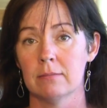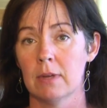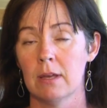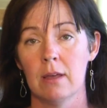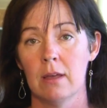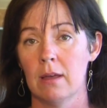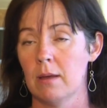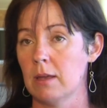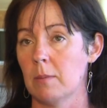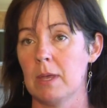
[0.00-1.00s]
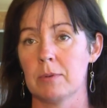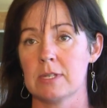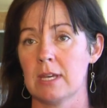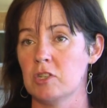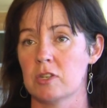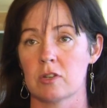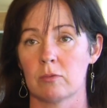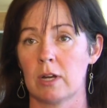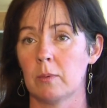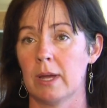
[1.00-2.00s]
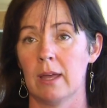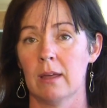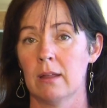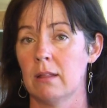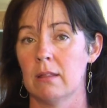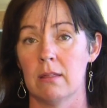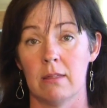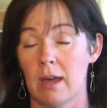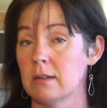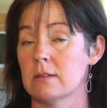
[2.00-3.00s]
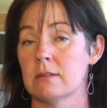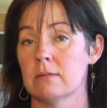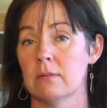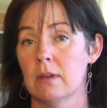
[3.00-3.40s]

You know, people say just a runaway. That is